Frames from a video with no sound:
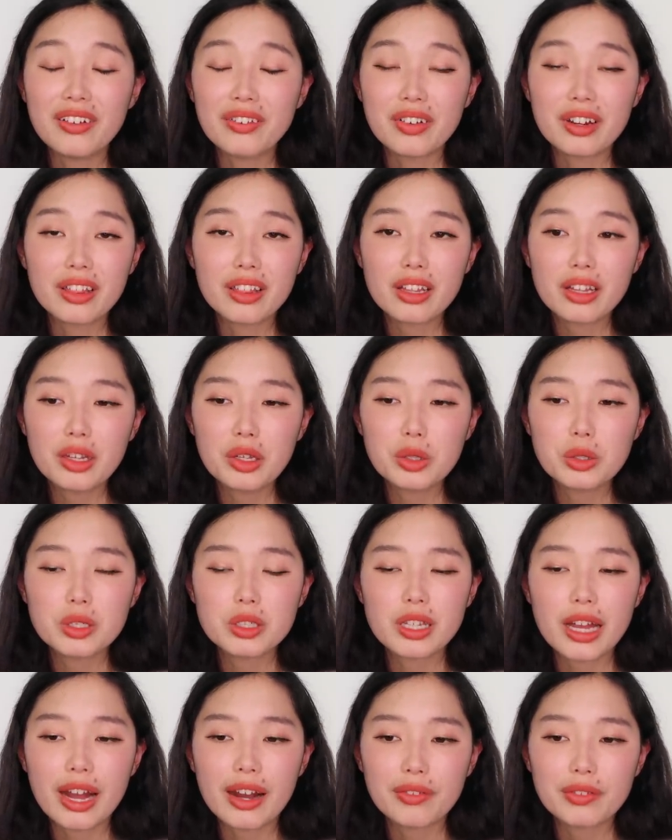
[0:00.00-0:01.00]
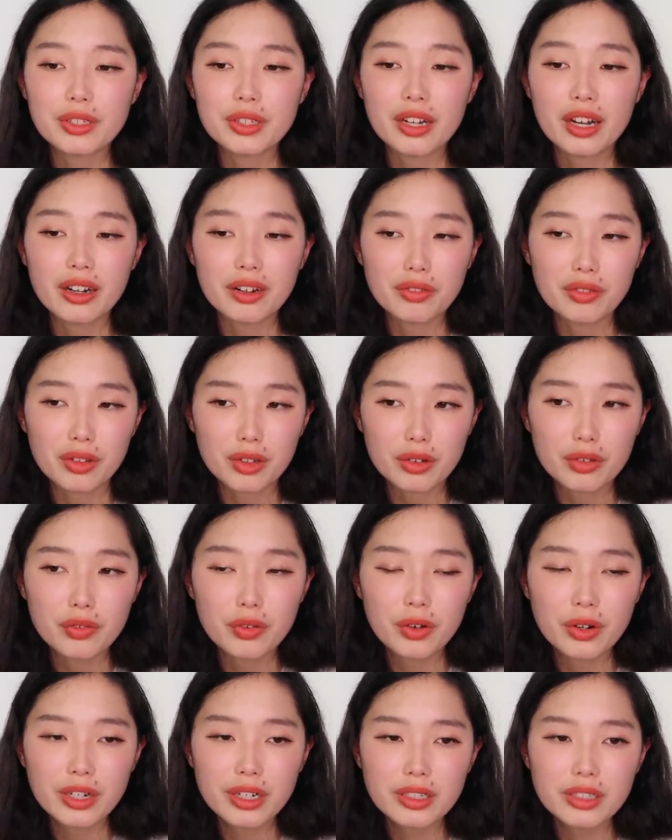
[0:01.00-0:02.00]
everything. You just have to kind of look
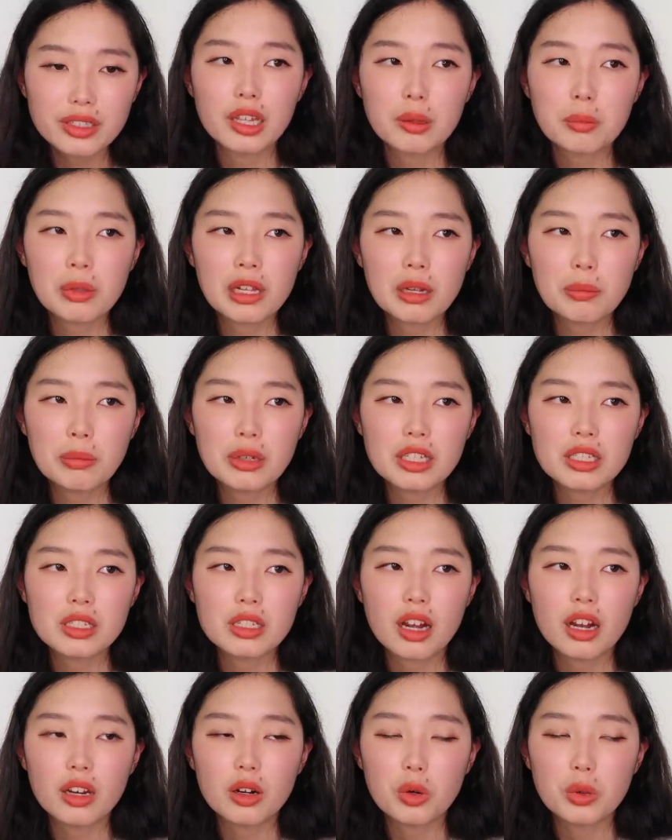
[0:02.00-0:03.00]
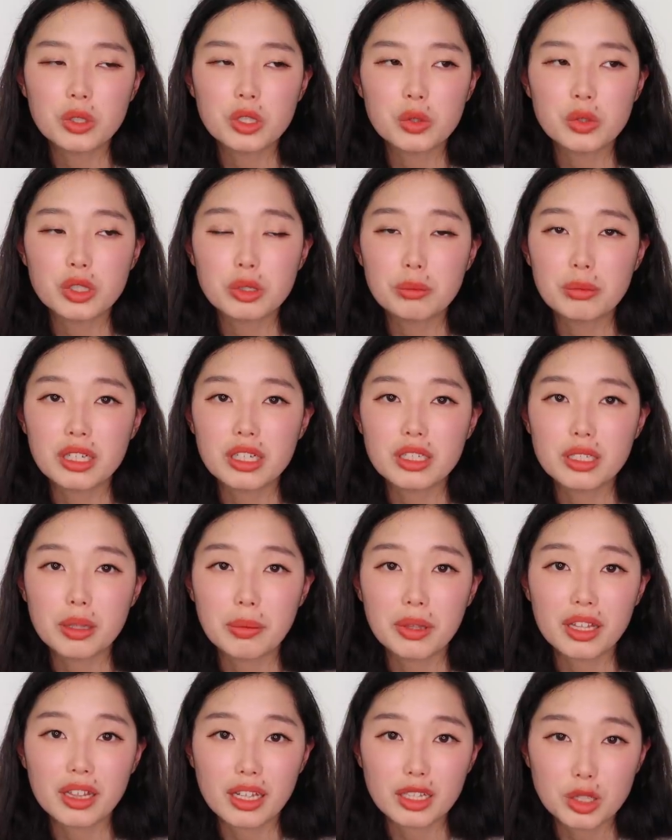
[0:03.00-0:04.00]
for it, and the plan B is not always going to be
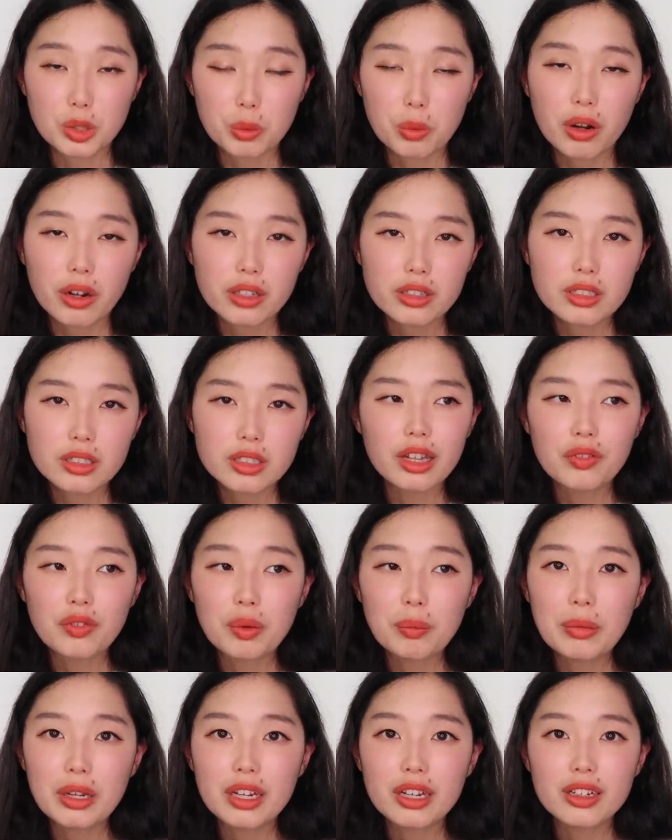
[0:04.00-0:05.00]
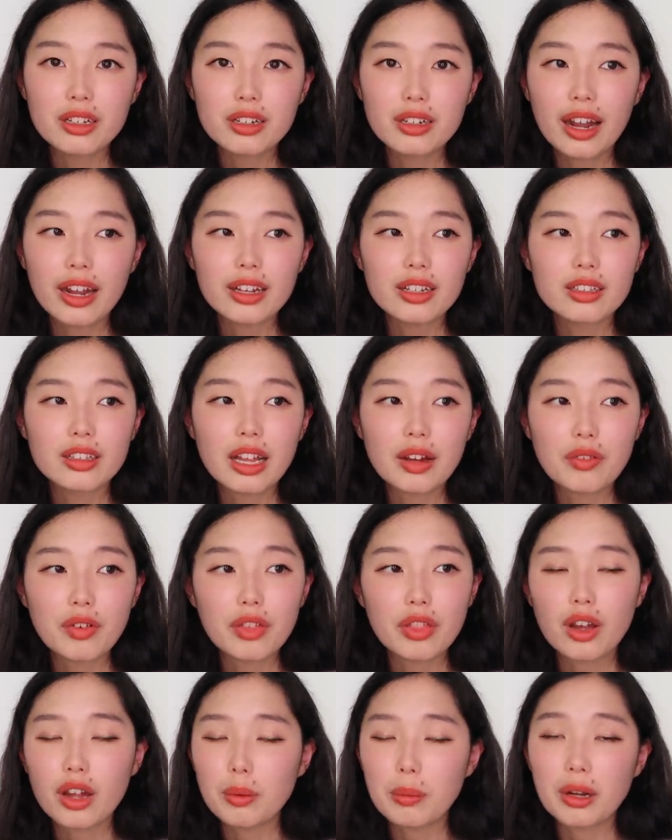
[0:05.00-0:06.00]
something that you want. Like for me, I never
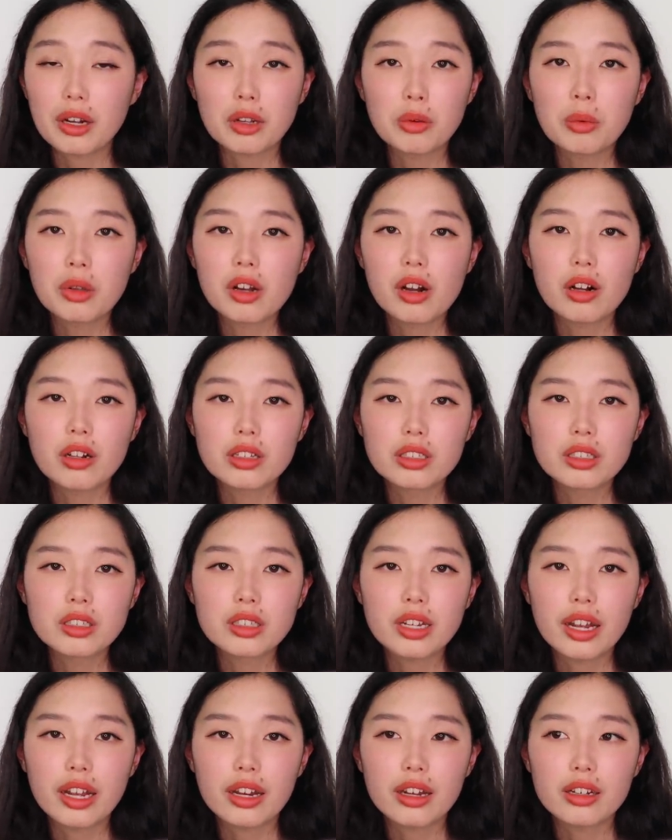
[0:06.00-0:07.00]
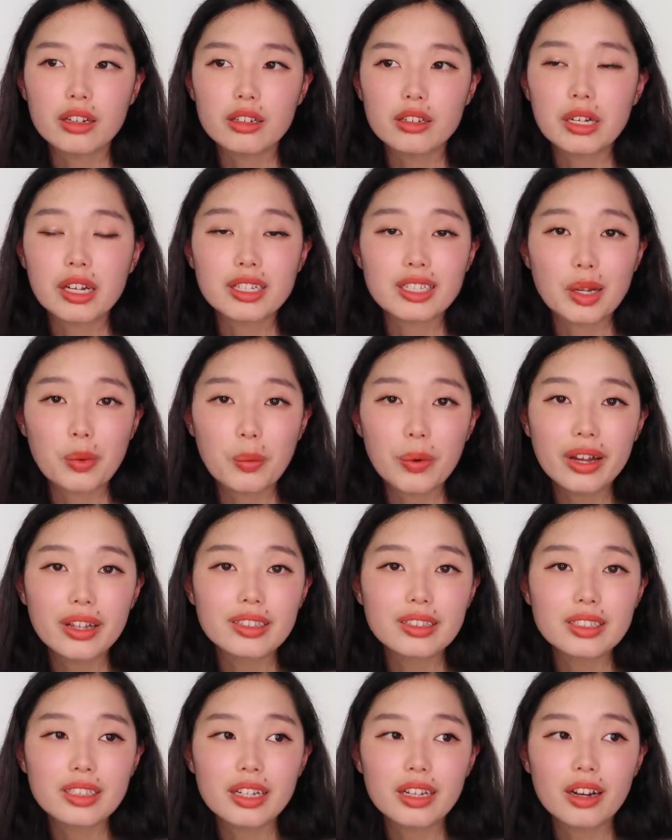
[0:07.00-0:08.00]
thought about community college, and because I
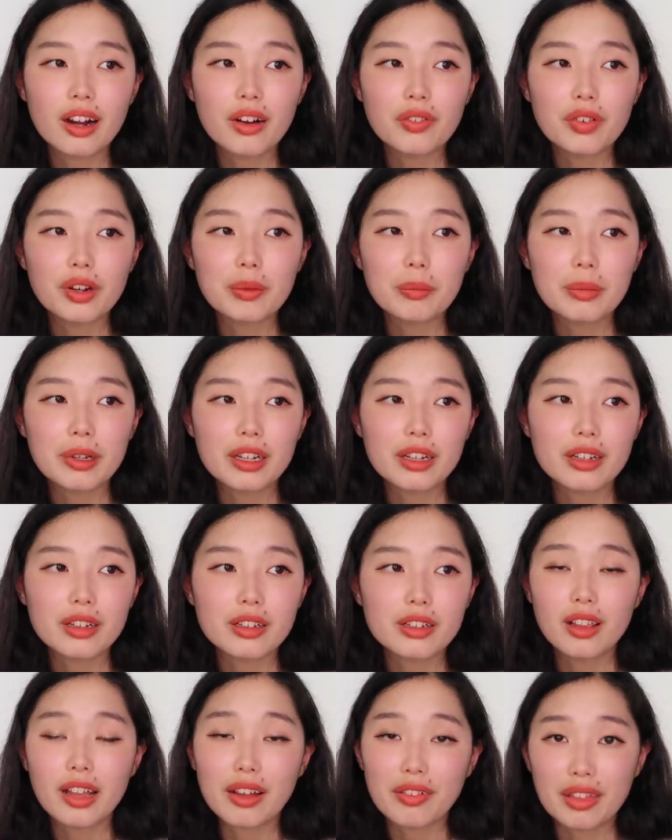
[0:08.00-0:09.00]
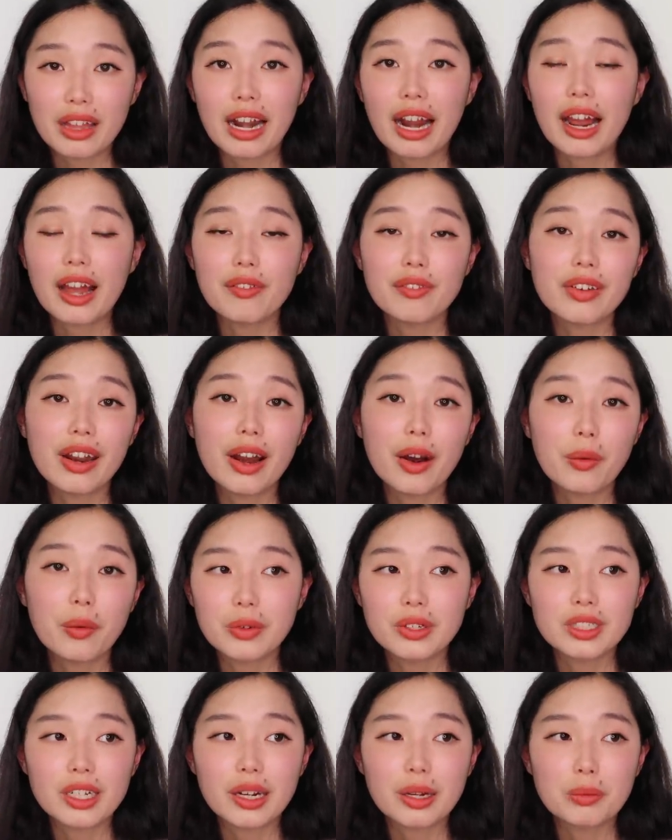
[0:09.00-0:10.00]
went, it offered me the life that I have now,
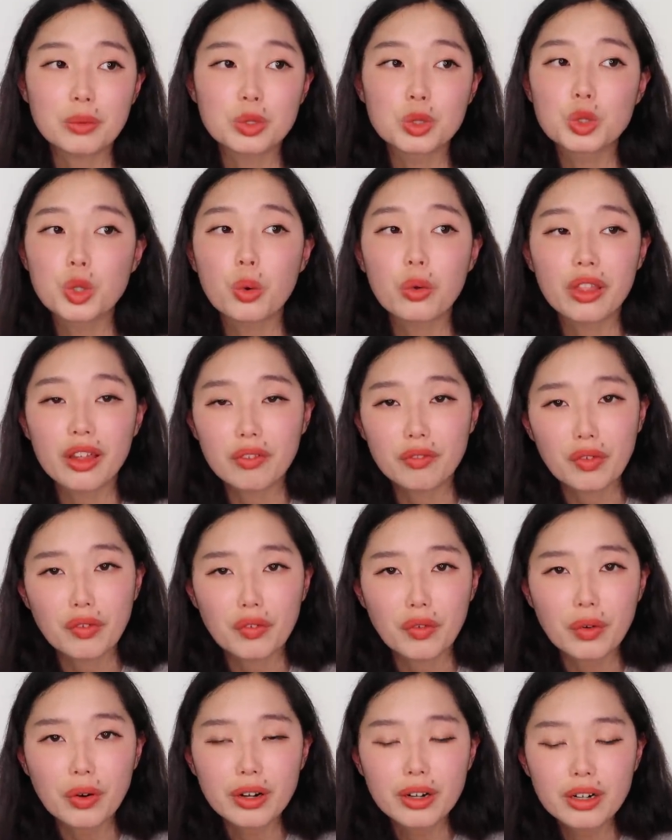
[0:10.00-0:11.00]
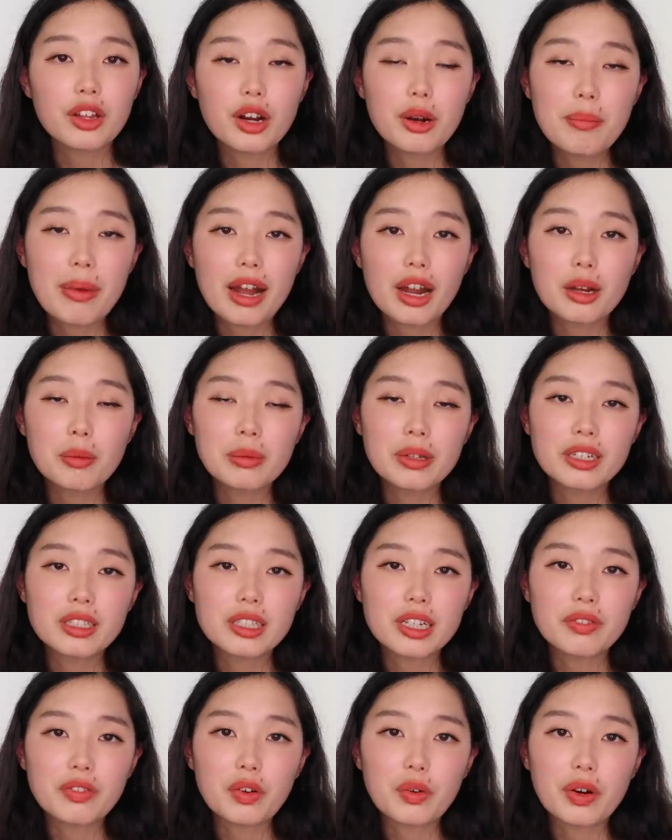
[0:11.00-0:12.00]
which I'm so thankful for. There are backup
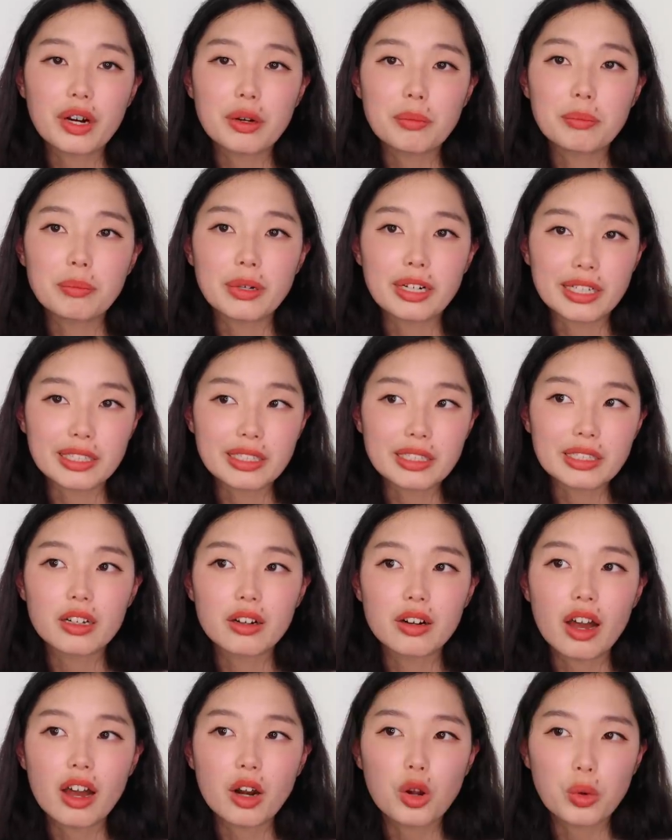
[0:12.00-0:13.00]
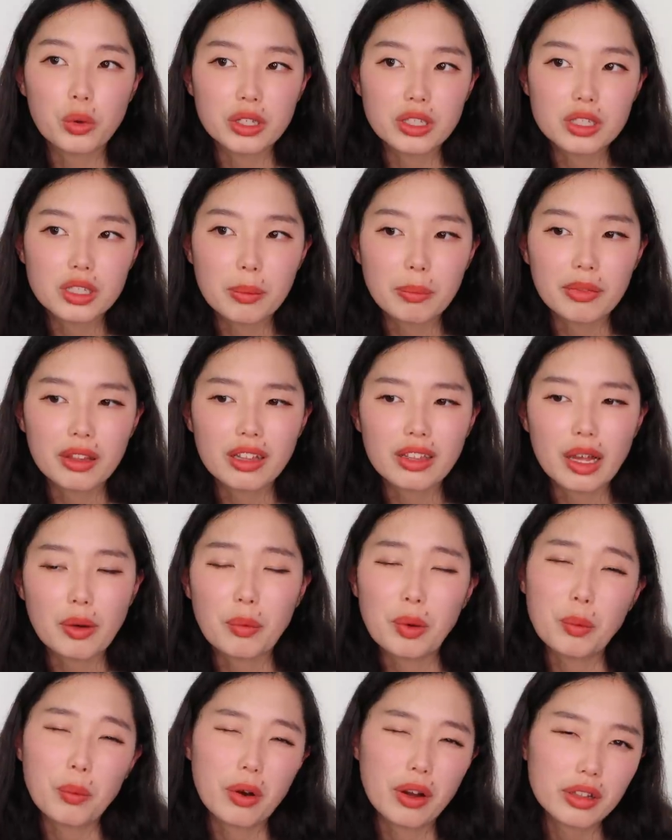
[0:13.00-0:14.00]
plans everywhere, but they're not always something
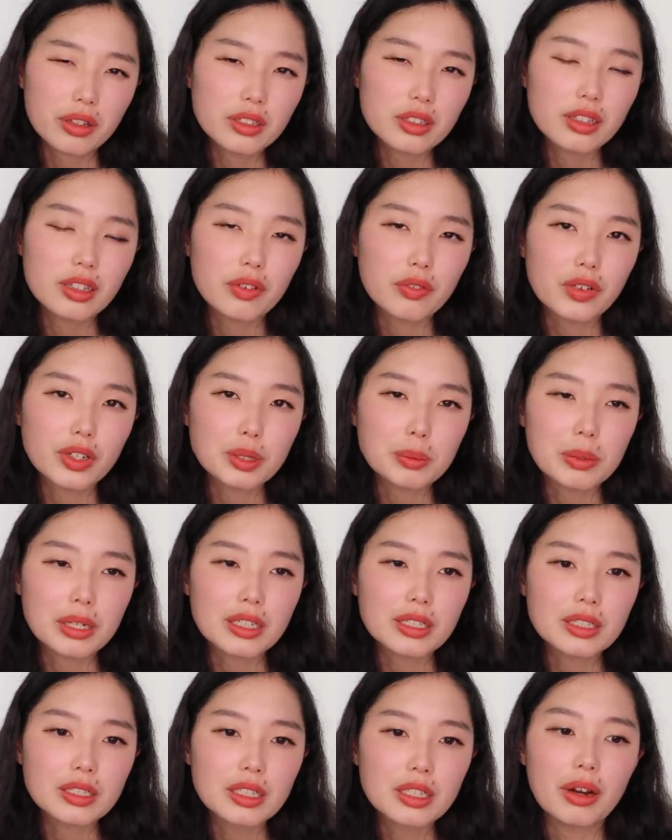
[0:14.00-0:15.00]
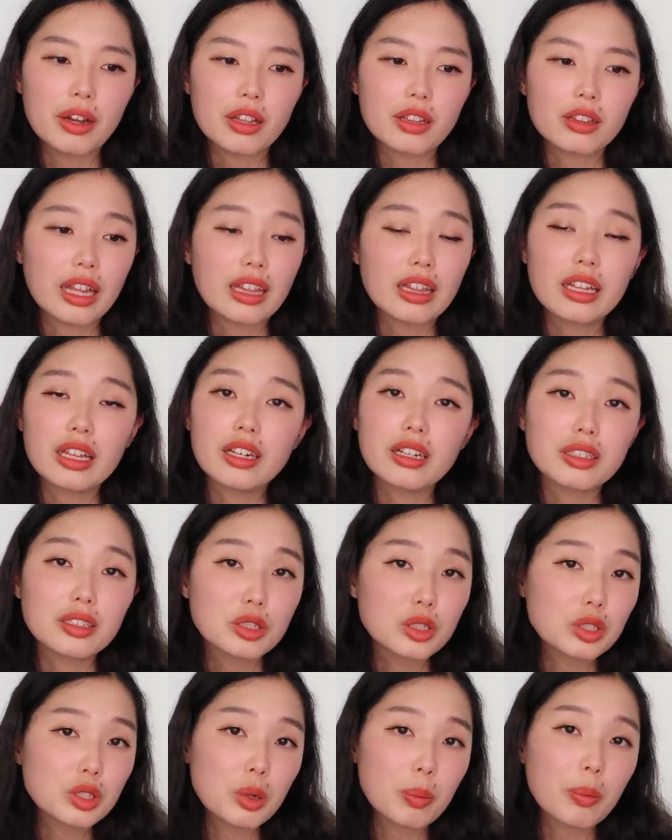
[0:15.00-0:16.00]
that we want in the first place, but they lead us
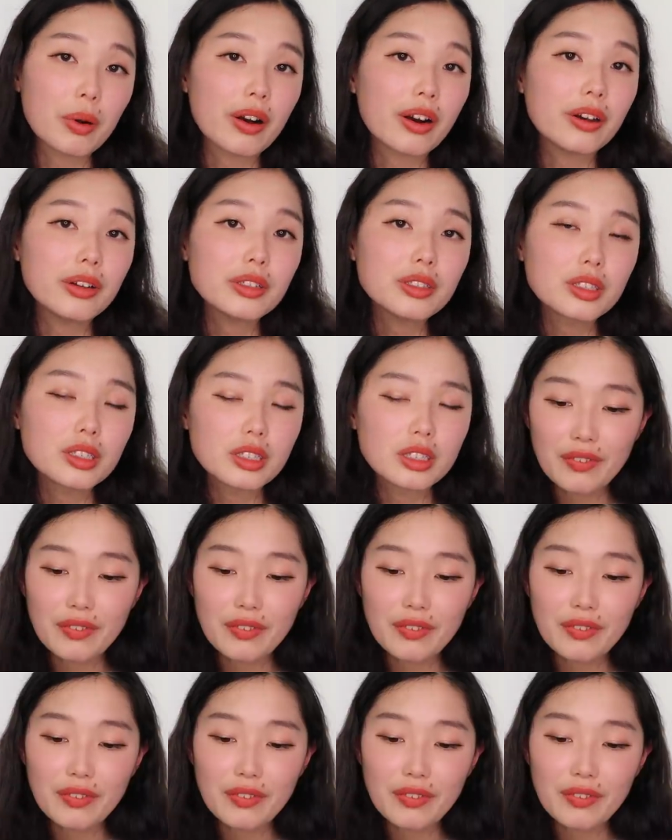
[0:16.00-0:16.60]
to somewhere else.